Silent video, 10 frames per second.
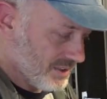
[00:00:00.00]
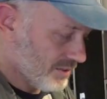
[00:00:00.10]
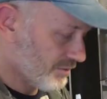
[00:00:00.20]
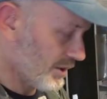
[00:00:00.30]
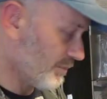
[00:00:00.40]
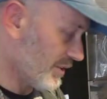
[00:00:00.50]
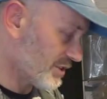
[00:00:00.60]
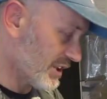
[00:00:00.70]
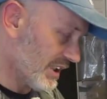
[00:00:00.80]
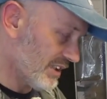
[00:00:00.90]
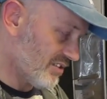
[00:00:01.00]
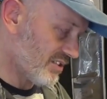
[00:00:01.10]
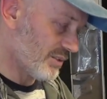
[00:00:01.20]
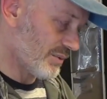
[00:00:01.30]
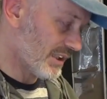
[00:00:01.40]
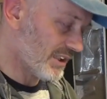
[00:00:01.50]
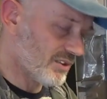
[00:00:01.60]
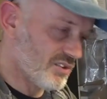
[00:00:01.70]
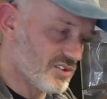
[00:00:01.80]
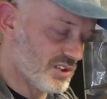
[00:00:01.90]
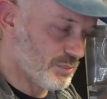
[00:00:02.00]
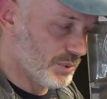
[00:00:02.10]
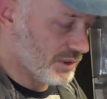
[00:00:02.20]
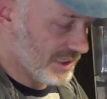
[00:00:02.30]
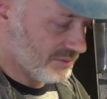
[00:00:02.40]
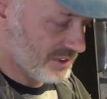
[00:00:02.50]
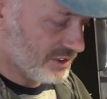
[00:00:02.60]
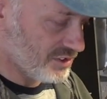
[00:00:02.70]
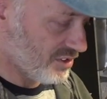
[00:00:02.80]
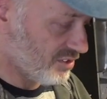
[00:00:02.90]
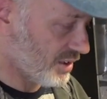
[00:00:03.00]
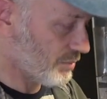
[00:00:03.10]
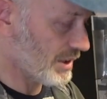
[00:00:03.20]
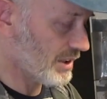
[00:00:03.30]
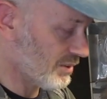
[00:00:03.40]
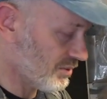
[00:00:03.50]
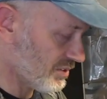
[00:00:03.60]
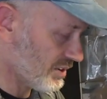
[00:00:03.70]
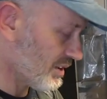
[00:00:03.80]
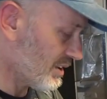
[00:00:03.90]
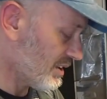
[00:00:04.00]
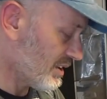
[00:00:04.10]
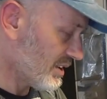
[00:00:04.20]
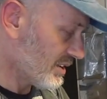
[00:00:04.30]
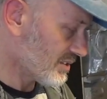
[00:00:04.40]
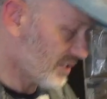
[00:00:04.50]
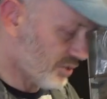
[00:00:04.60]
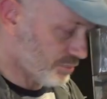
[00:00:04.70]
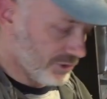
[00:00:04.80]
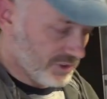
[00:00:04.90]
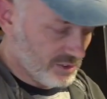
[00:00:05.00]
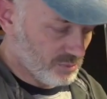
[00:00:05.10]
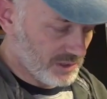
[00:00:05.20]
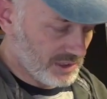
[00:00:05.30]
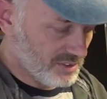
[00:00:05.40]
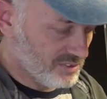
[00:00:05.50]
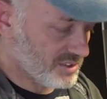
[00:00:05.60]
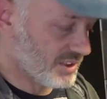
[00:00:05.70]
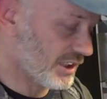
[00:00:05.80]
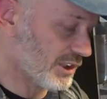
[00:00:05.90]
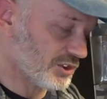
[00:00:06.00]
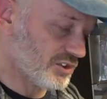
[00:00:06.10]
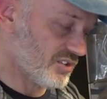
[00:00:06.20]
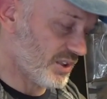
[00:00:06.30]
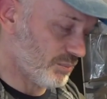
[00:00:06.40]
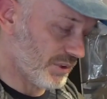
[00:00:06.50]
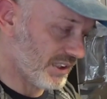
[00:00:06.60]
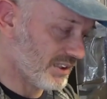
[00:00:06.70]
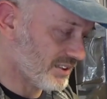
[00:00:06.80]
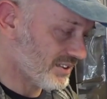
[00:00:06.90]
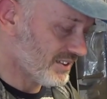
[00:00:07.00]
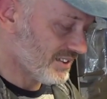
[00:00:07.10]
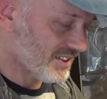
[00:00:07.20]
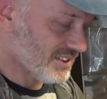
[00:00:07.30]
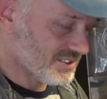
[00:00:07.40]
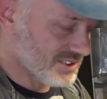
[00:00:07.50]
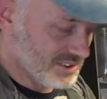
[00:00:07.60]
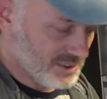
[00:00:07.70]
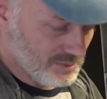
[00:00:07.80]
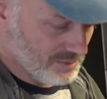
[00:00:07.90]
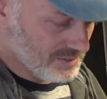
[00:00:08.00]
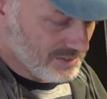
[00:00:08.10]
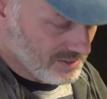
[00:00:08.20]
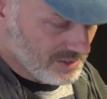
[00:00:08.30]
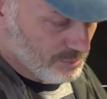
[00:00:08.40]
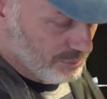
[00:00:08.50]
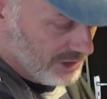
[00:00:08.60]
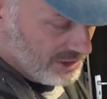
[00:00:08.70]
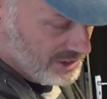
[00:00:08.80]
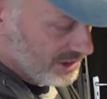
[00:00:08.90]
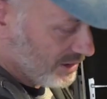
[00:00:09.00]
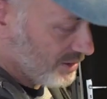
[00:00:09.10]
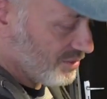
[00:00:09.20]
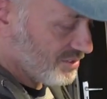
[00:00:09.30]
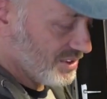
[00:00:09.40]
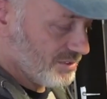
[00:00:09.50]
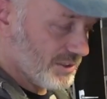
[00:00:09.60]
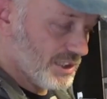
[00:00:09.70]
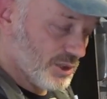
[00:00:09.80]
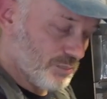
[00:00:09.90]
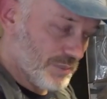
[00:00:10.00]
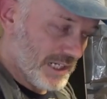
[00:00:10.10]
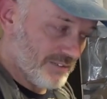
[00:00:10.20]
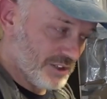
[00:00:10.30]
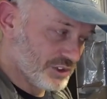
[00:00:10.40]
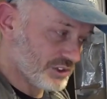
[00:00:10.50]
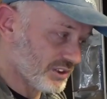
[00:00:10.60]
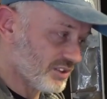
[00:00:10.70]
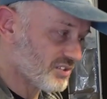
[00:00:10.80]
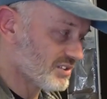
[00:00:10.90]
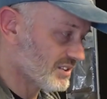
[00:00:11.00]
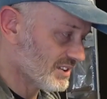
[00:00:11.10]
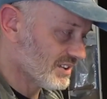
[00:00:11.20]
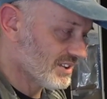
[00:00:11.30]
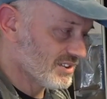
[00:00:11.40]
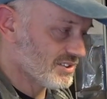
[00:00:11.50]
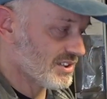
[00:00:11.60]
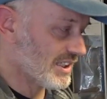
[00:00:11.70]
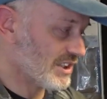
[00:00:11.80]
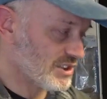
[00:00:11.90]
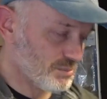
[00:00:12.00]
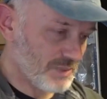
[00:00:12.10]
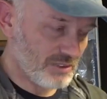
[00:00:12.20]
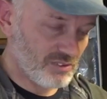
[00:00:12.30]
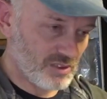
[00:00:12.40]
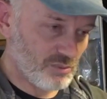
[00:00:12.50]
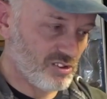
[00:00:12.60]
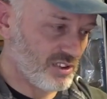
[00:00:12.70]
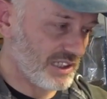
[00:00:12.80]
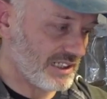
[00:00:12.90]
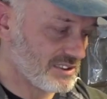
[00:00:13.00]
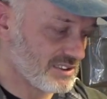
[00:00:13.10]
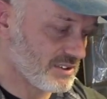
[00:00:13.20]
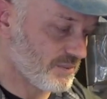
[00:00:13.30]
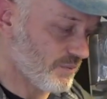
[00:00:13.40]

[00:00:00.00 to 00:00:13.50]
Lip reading: from the chains that we use to the pull down tensioners that we use, to the sprockets we use, to the clutch assembly, to the brake shoes, to the rear hub bearing choice, to the engine mounts that we select.